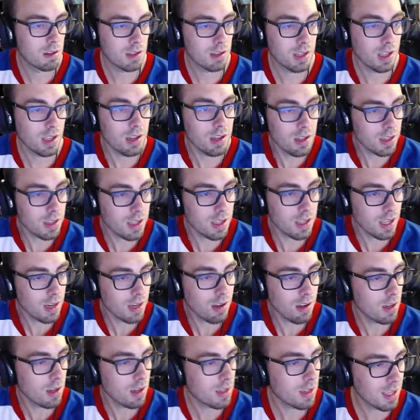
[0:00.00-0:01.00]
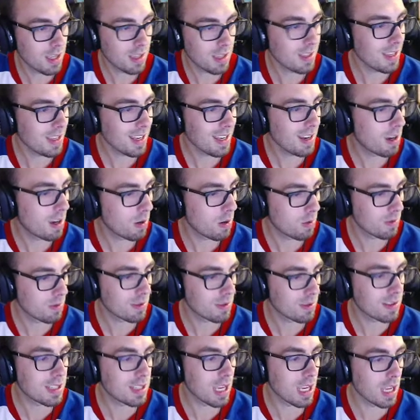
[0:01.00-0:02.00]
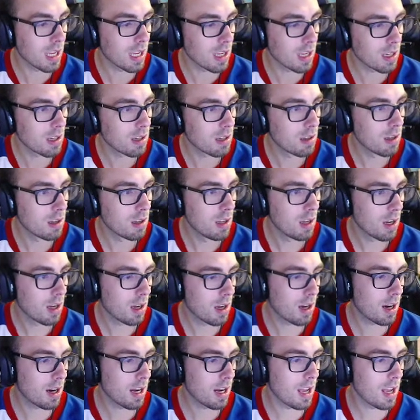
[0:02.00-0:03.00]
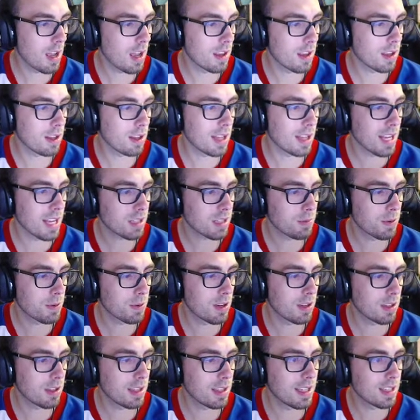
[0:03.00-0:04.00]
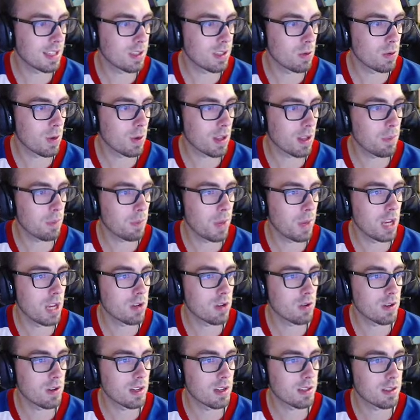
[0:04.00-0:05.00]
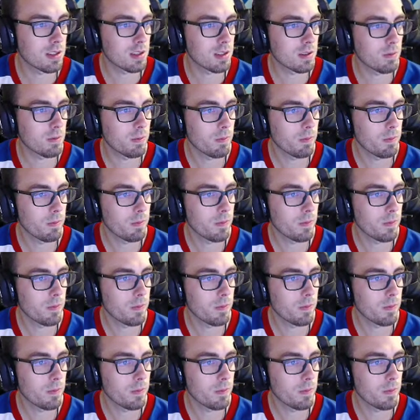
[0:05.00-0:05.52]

Get out, D. All right, the last but not least, New England Patriots.